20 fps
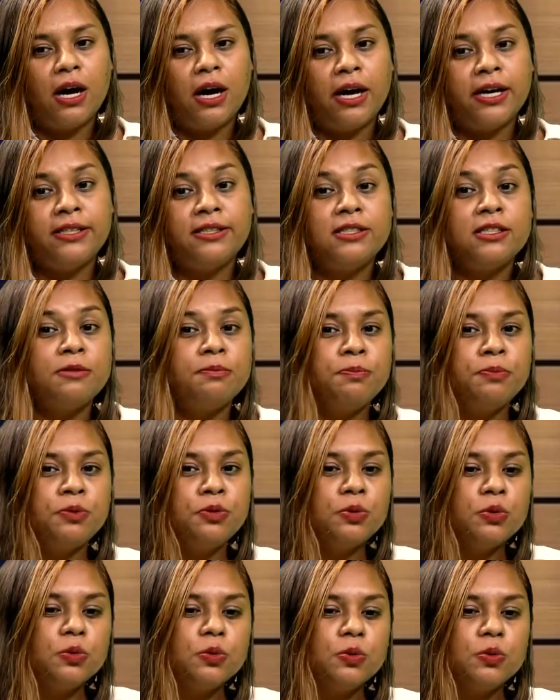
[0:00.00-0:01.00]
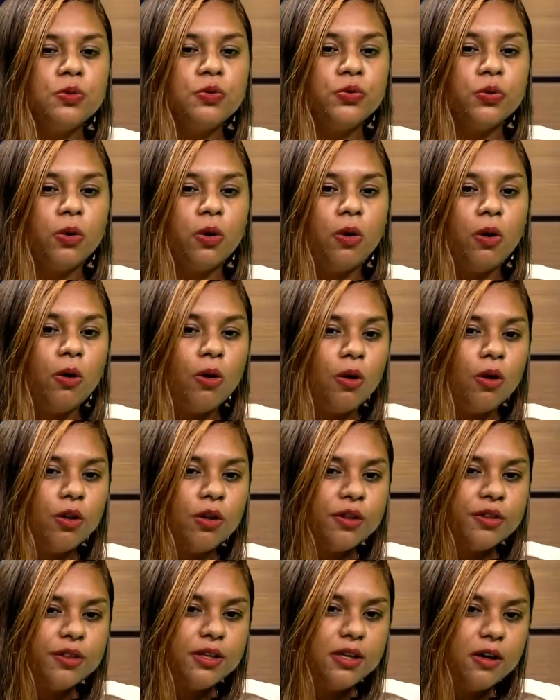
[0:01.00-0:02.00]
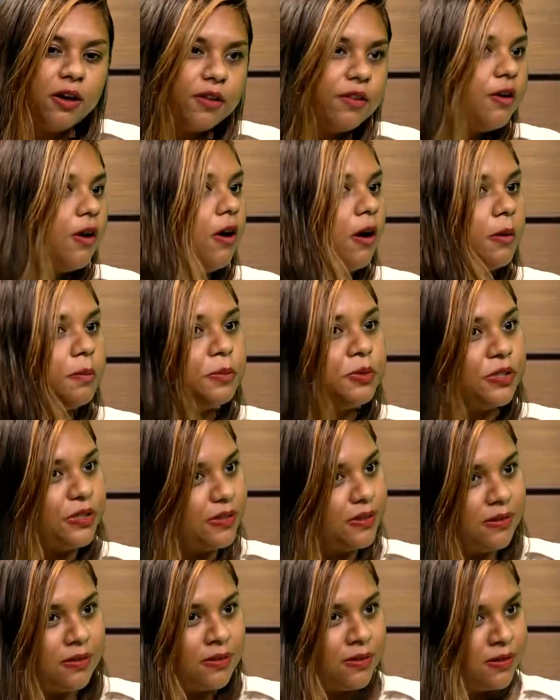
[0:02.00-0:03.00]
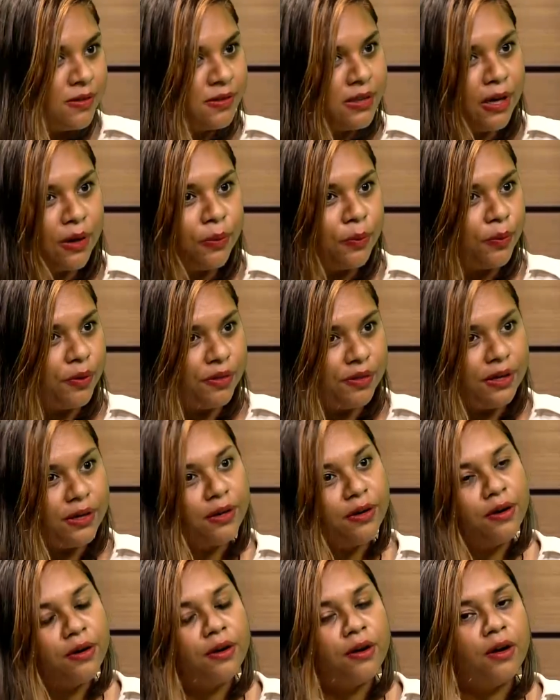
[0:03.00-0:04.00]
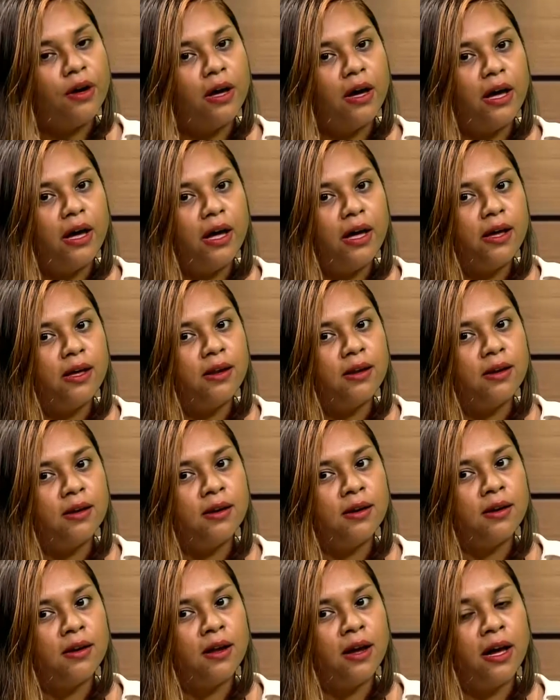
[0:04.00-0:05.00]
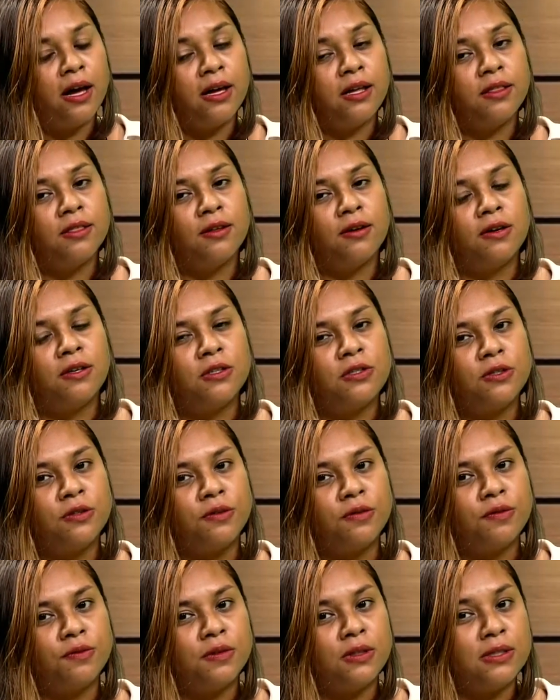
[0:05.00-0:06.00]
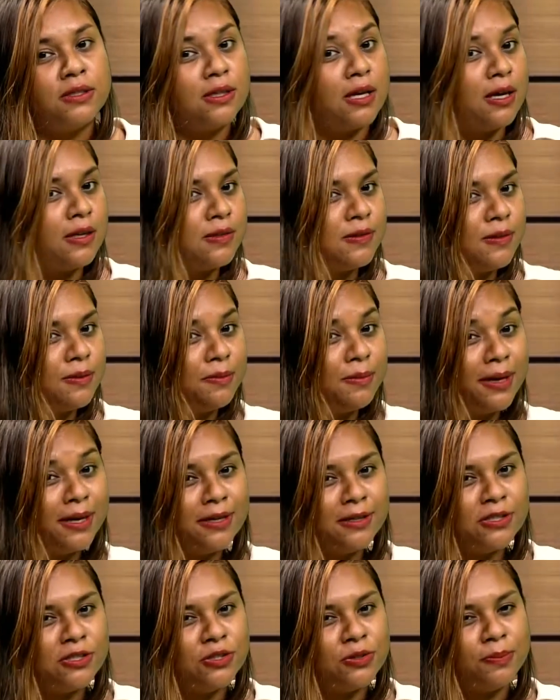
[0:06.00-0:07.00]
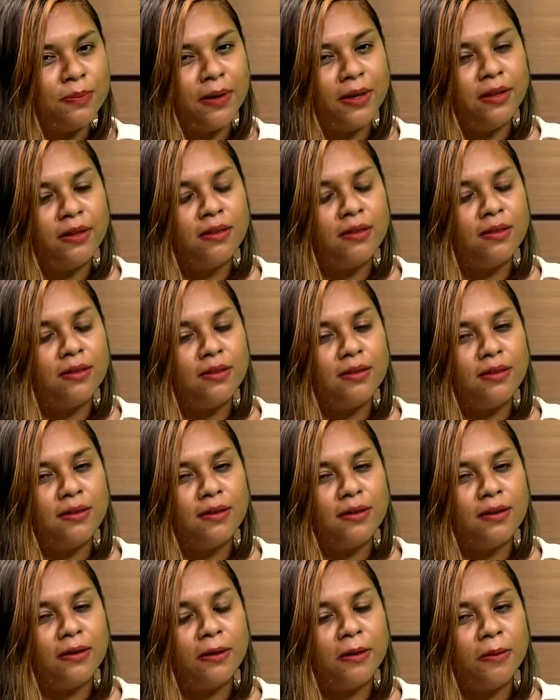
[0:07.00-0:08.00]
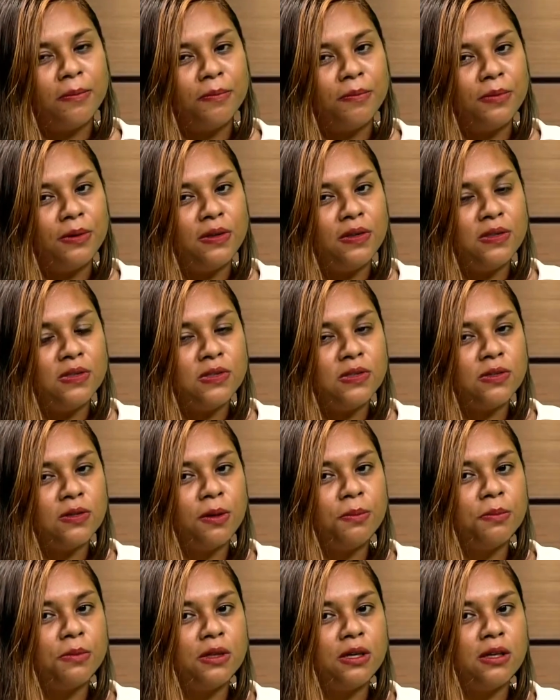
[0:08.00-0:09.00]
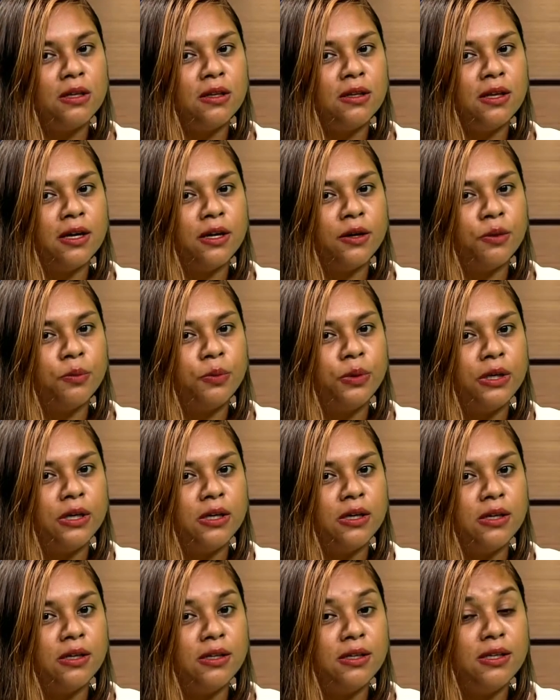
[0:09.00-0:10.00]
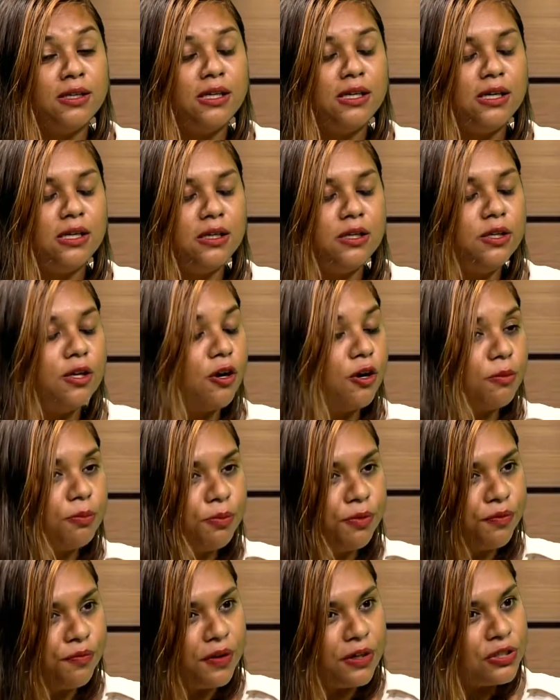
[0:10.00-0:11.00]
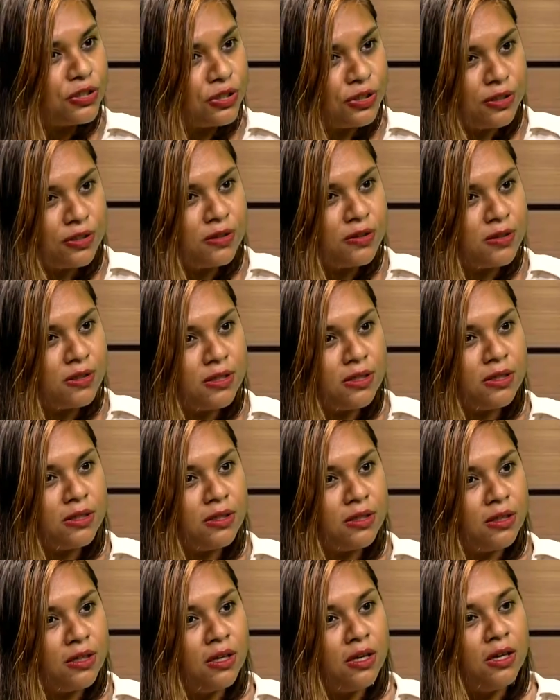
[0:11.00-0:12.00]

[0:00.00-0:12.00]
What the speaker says: I did peruse all the other options that were there, and I thought of disaster management. It's something that we need young professionals in